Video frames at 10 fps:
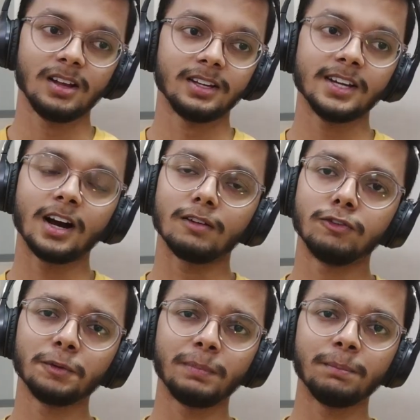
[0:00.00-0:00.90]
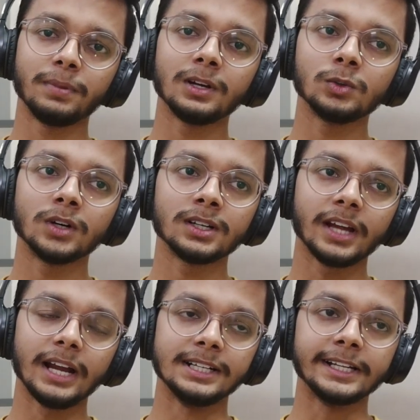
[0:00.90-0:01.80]
Yeah, for people who are
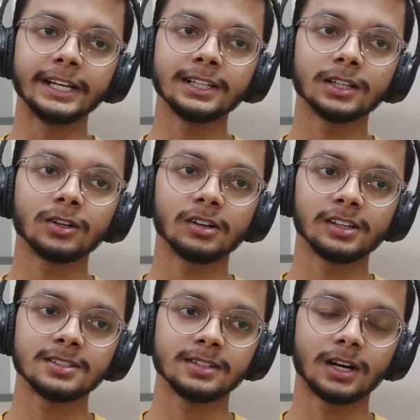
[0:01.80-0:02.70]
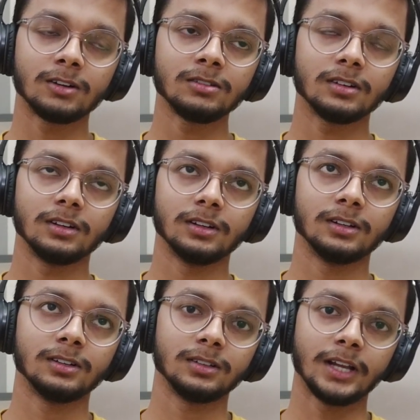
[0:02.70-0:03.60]
entering the college now,
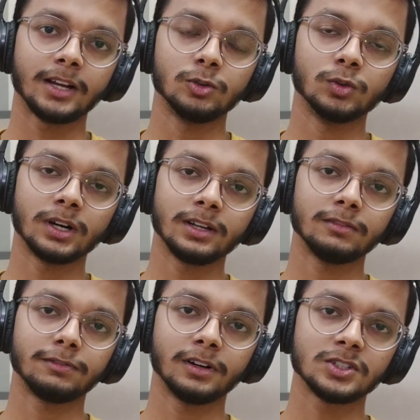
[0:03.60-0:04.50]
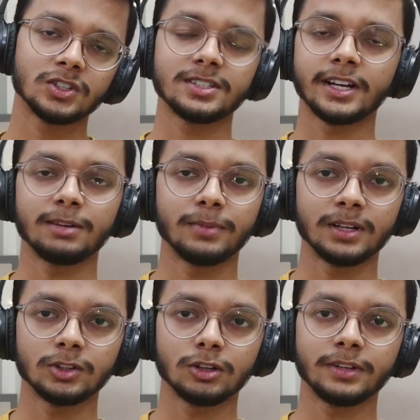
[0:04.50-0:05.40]
like who are in first or second
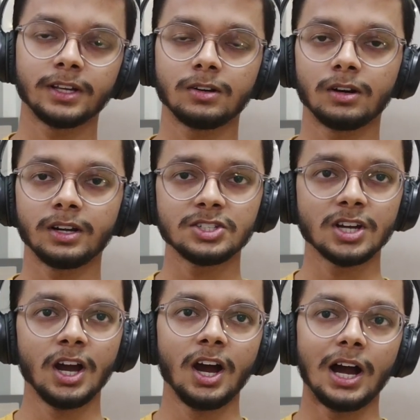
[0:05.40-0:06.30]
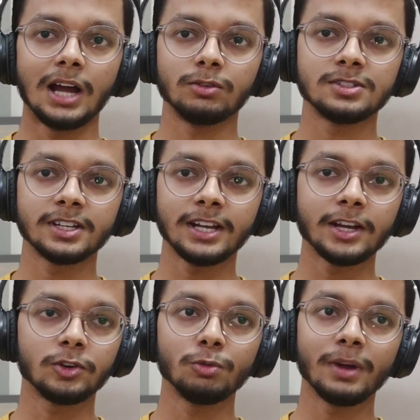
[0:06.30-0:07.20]
month of their college, I would say
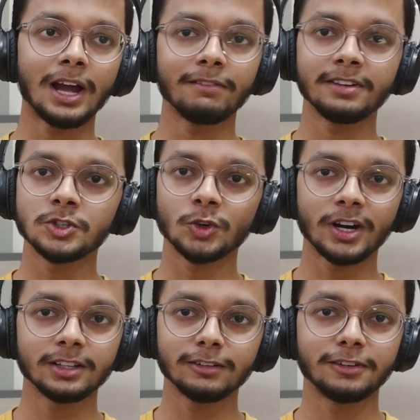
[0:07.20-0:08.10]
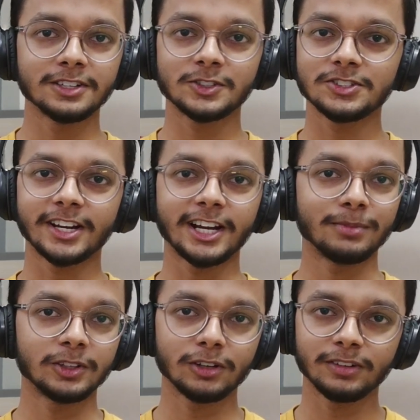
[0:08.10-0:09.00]
like you may have enjoyed the first or second
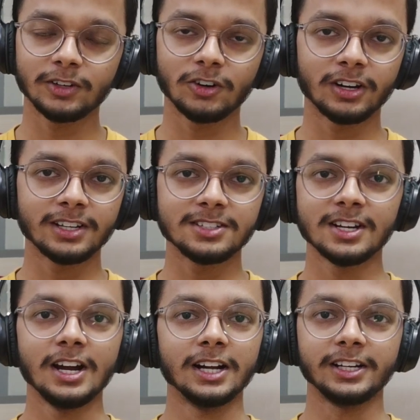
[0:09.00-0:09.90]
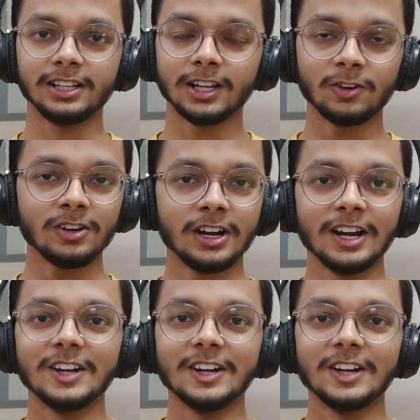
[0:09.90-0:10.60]
month of their college till now.